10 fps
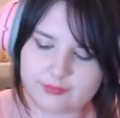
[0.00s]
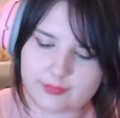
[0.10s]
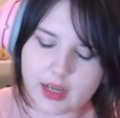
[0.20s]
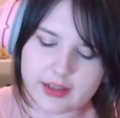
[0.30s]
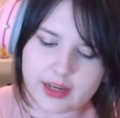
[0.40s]

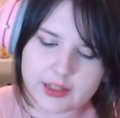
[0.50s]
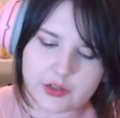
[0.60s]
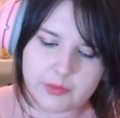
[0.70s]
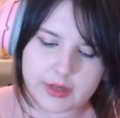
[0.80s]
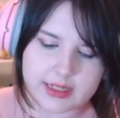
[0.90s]
I, I
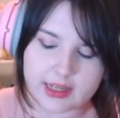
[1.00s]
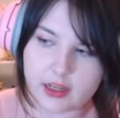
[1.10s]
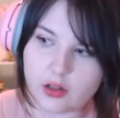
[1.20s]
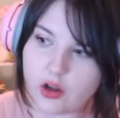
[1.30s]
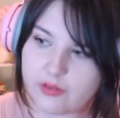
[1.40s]
do miss like
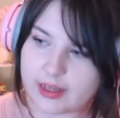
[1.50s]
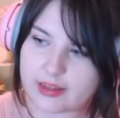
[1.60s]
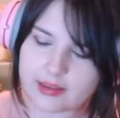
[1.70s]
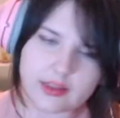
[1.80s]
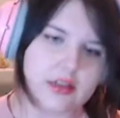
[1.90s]
a lot of like
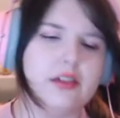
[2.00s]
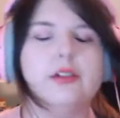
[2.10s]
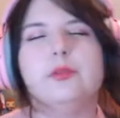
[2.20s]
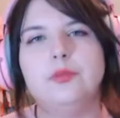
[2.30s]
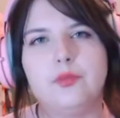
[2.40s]
the
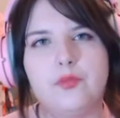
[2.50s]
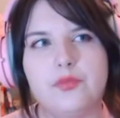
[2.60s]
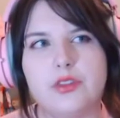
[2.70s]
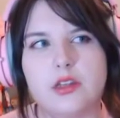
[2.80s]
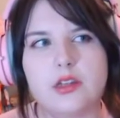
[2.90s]

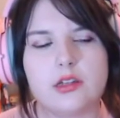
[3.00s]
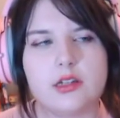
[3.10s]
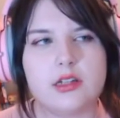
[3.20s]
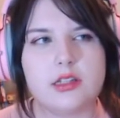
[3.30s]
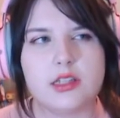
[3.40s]

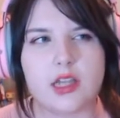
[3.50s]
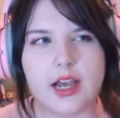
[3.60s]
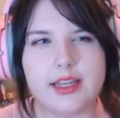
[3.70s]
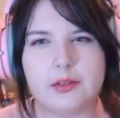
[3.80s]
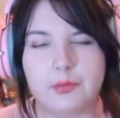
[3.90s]

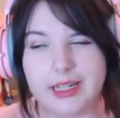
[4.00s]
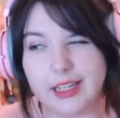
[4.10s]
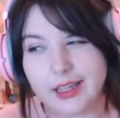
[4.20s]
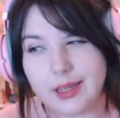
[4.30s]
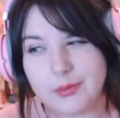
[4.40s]
side
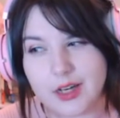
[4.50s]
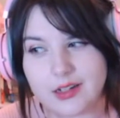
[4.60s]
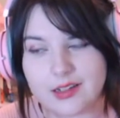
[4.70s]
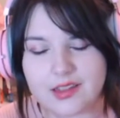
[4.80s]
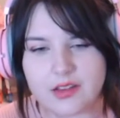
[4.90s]
mini game
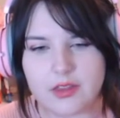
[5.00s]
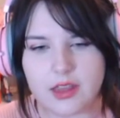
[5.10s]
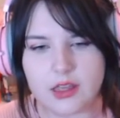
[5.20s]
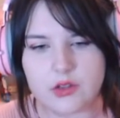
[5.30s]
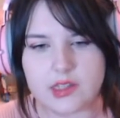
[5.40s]
kind of stuff that
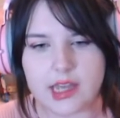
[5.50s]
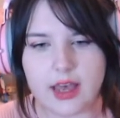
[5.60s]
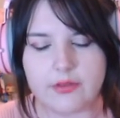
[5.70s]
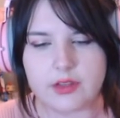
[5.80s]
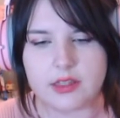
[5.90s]
they used to
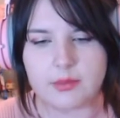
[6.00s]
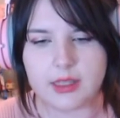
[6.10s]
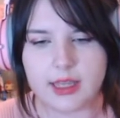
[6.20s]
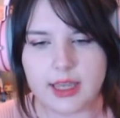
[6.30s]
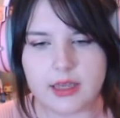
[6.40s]
have in some
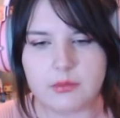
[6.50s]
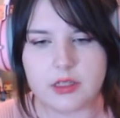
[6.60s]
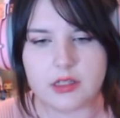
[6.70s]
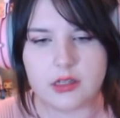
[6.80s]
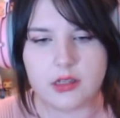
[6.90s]
of the
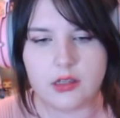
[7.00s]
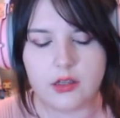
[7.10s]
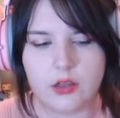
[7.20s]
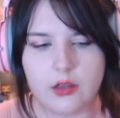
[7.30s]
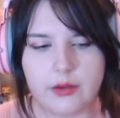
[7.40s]
games,
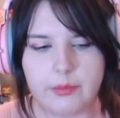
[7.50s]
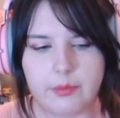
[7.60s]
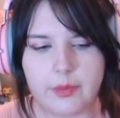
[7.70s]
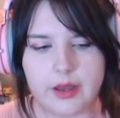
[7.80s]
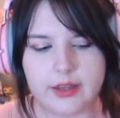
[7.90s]

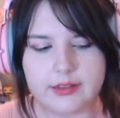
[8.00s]
but